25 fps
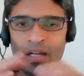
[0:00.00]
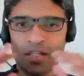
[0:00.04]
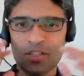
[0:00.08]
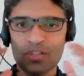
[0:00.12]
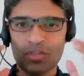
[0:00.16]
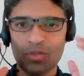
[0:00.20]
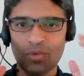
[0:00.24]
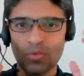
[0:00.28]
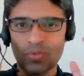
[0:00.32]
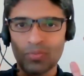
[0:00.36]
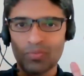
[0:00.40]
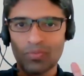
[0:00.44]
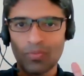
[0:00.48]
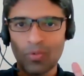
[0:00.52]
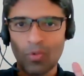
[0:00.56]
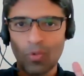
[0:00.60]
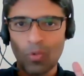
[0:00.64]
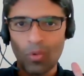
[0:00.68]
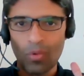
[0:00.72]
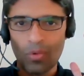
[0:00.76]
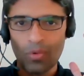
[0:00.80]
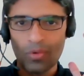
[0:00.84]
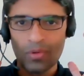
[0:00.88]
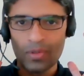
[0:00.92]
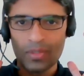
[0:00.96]
So
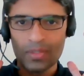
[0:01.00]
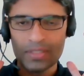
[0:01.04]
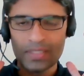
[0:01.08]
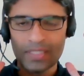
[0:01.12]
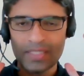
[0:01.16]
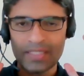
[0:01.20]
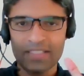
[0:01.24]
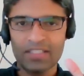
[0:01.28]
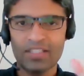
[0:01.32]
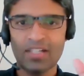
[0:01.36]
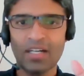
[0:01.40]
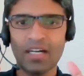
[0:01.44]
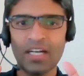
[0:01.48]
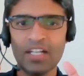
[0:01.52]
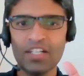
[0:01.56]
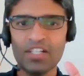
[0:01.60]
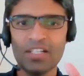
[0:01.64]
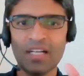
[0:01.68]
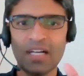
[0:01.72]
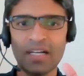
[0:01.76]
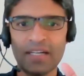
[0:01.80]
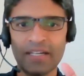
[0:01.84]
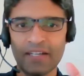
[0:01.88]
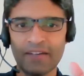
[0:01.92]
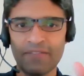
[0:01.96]
the
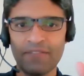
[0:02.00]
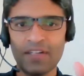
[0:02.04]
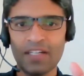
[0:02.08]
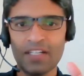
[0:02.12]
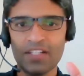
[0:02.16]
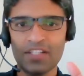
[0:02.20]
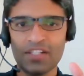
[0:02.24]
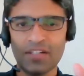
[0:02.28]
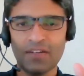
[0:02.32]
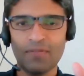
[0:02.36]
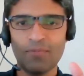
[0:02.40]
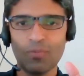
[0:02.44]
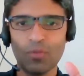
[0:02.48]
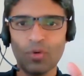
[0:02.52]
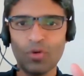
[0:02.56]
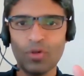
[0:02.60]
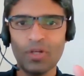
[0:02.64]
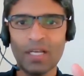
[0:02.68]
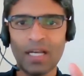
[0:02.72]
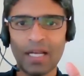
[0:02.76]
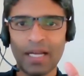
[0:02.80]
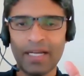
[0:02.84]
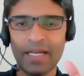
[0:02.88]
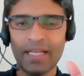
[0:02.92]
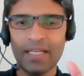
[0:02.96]
traditional definition of
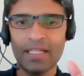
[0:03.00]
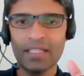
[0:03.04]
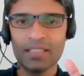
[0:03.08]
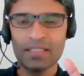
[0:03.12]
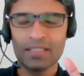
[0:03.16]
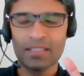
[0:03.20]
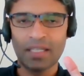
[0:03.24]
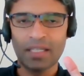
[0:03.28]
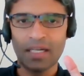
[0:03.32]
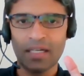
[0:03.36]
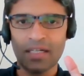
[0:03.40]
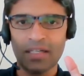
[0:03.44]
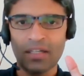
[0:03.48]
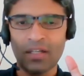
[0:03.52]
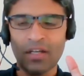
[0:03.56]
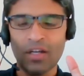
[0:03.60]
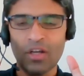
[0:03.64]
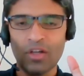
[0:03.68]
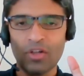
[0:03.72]
moonlighting is that